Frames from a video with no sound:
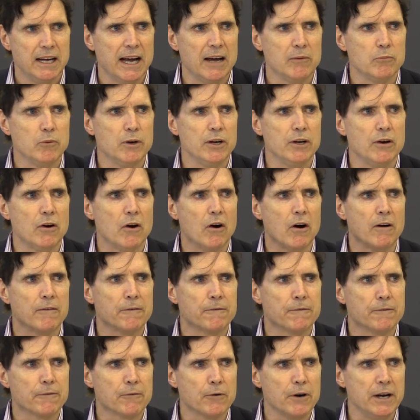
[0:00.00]
and we are
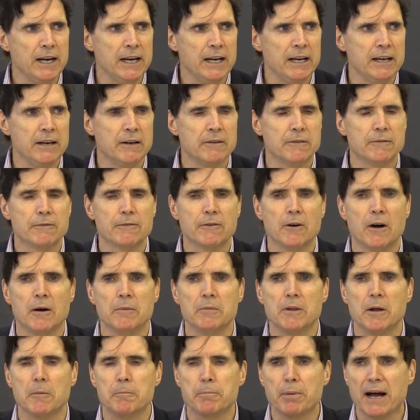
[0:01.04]
free
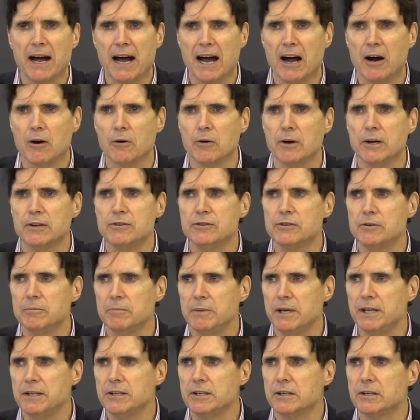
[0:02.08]
from the power and
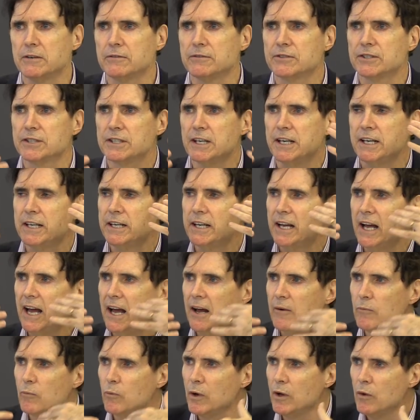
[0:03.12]
dominion of sin
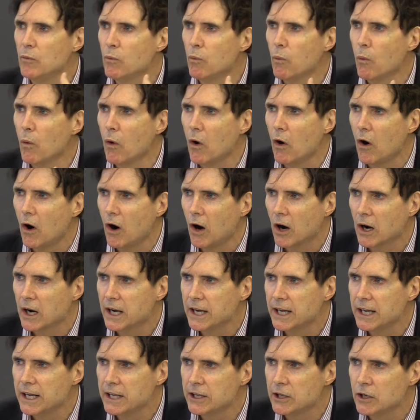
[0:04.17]
and we
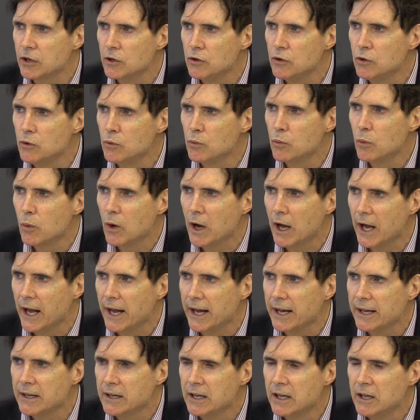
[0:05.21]
walk in a new
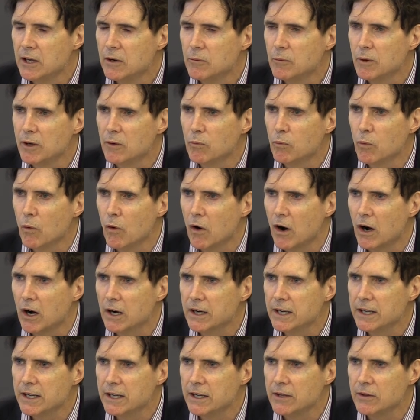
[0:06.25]
way. We
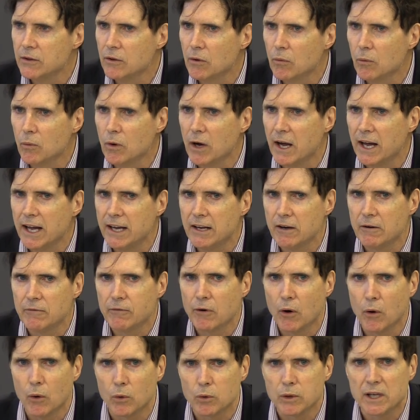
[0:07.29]
walk in the way of
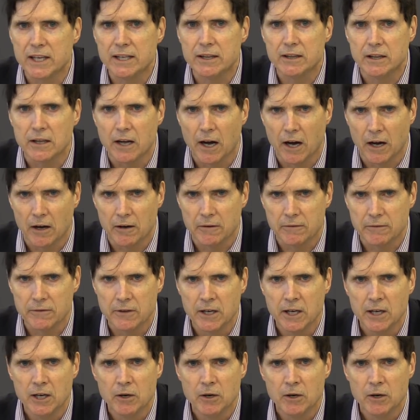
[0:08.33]
holy love